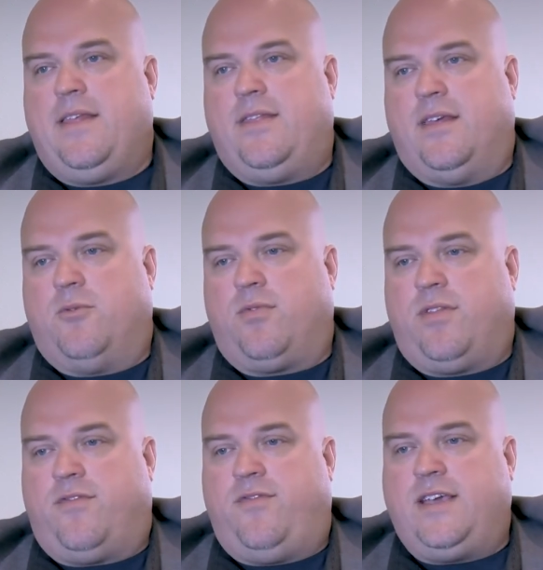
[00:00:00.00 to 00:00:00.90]
the,
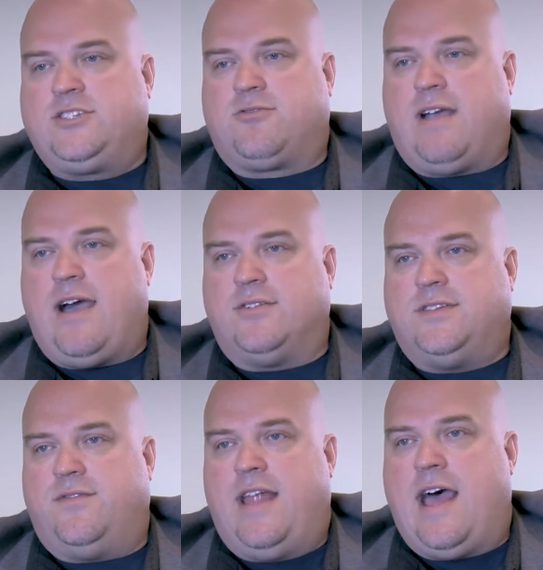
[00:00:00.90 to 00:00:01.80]
the fixed routes
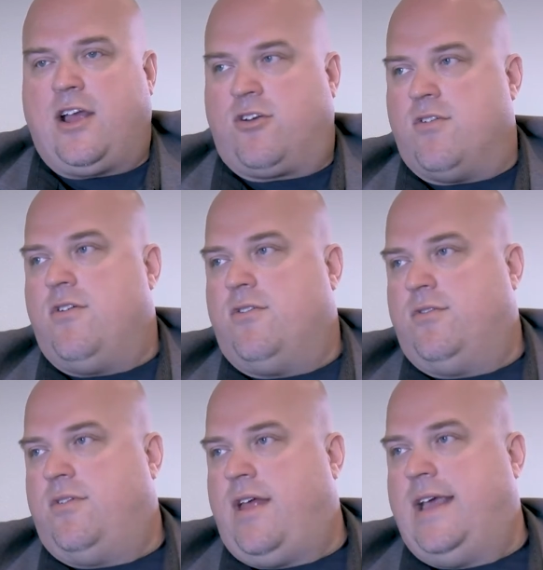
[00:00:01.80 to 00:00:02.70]
have not
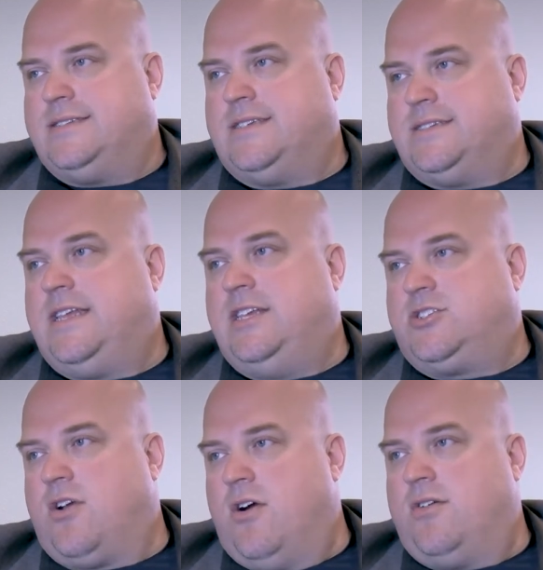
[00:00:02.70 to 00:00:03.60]
grown as the city's
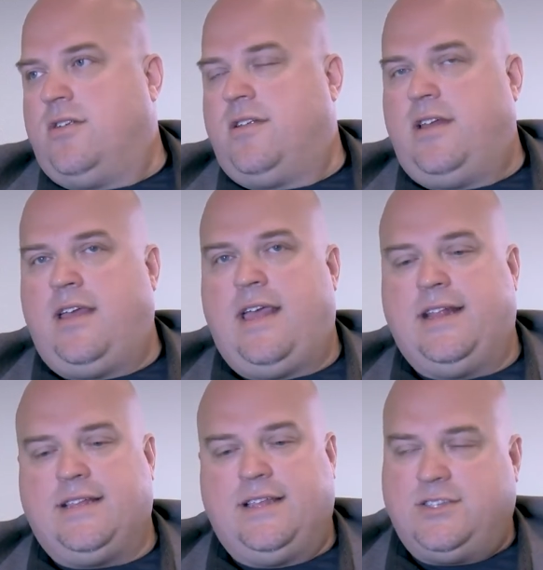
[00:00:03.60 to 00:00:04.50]
grown. Mm-hmm.
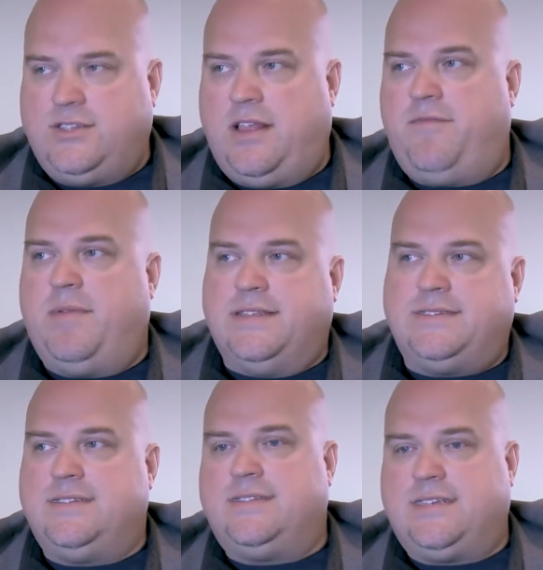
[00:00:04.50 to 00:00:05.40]
And they've been
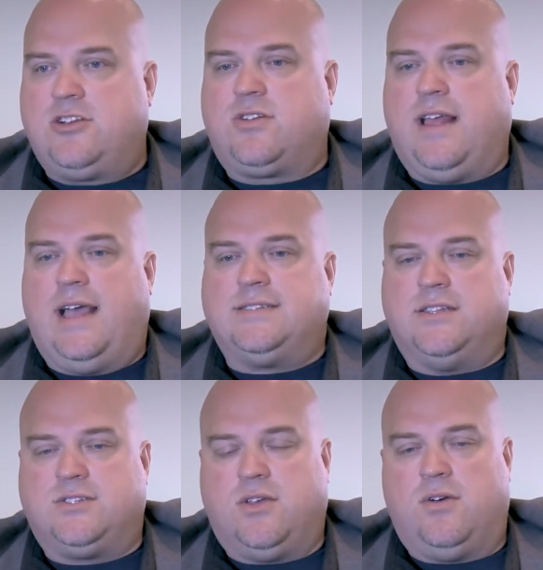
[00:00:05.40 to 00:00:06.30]
centralized.
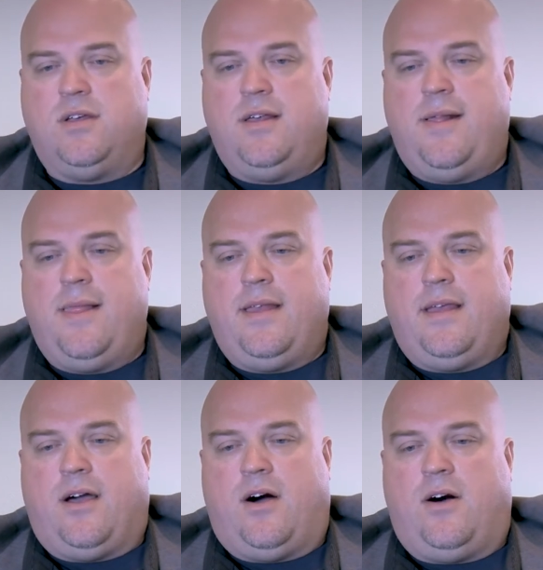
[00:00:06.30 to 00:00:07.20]
And so
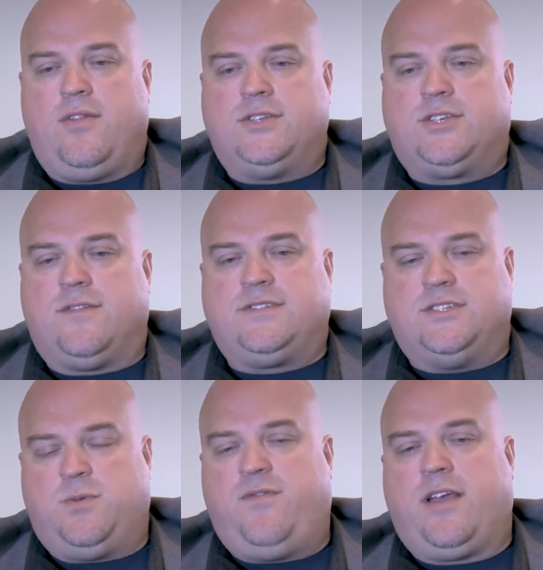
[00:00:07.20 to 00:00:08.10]
all the
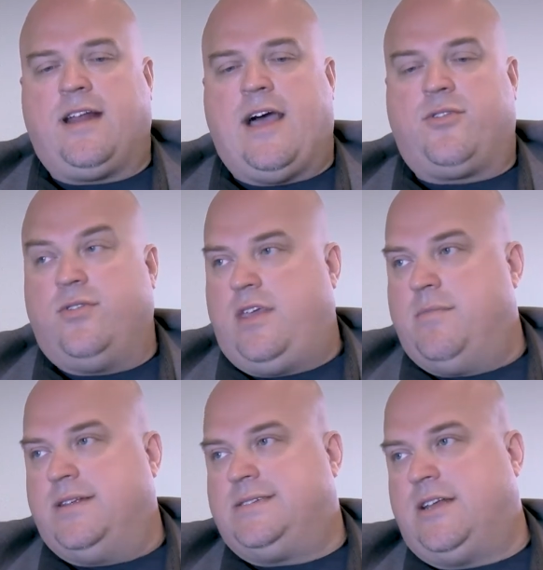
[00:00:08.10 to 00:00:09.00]
services we figured out through the
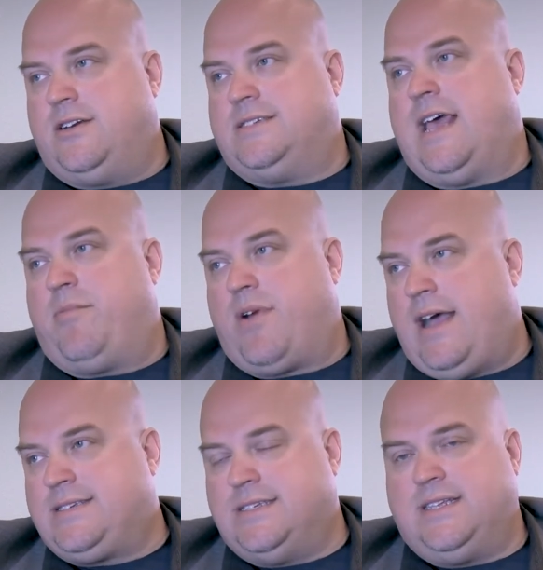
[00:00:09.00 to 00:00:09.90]
human center design
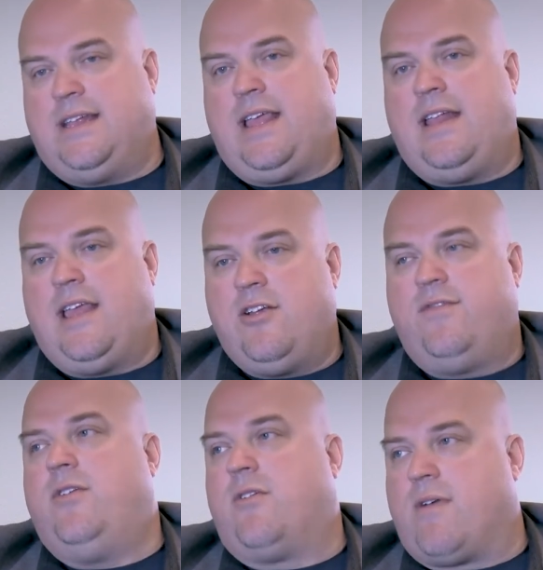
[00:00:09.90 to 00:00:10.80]
process and, and
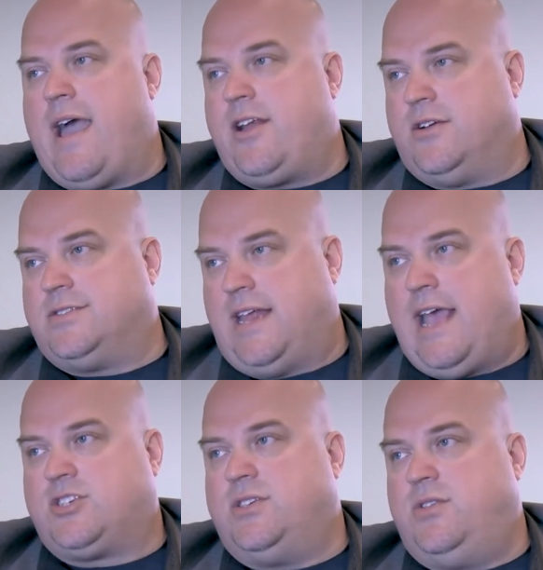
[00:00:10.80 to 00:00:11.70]
interviewing riders that
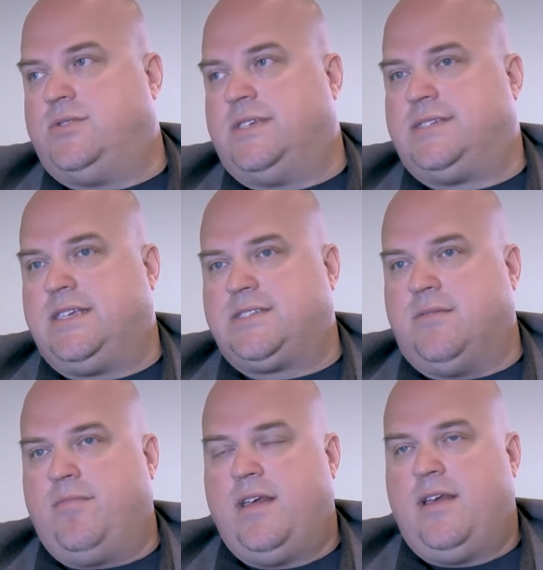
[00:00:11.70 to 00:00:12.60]
actually use the
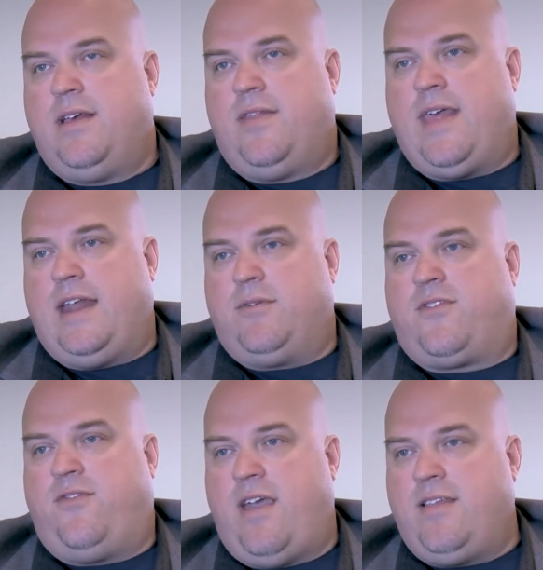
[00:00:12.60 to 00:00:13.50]
system that it was
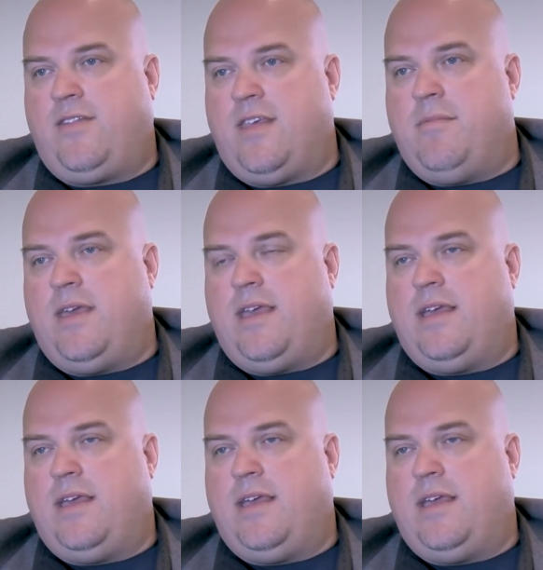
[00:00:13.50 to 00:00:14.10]
failing them